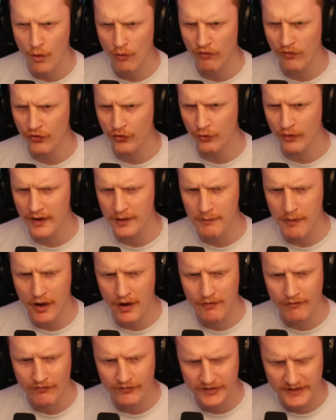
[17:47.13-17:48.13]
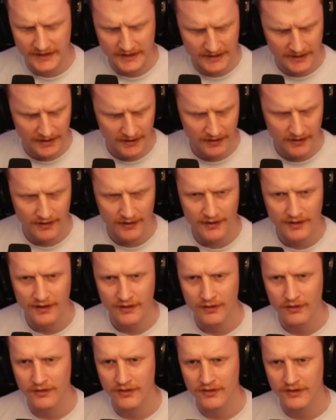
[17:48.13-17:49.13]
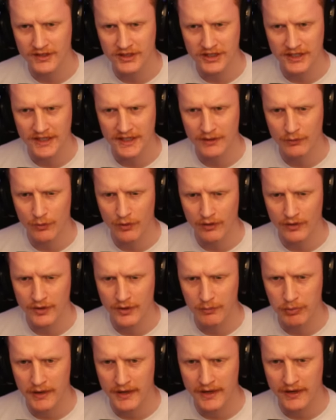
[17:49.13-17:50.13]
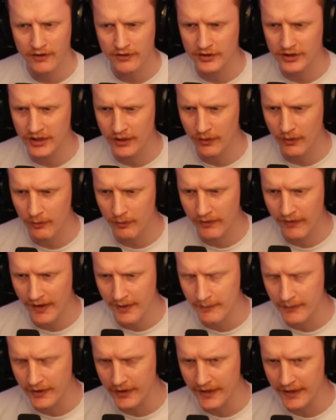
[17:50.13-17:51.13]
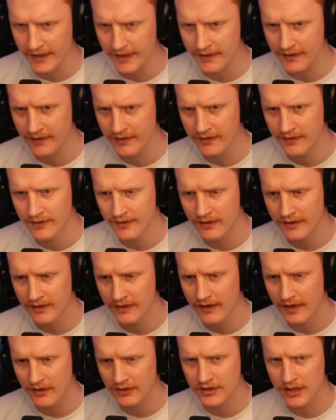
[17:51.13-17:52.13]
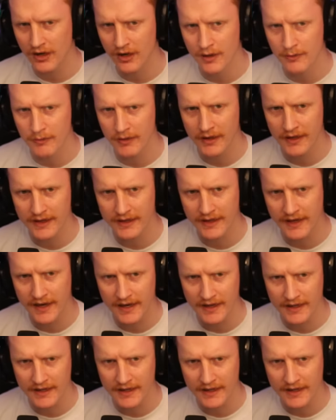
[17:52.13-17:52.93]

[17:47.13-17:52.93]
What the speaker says: 3 months? Gee, what are you planning on doing with that money? That was a lot of money in the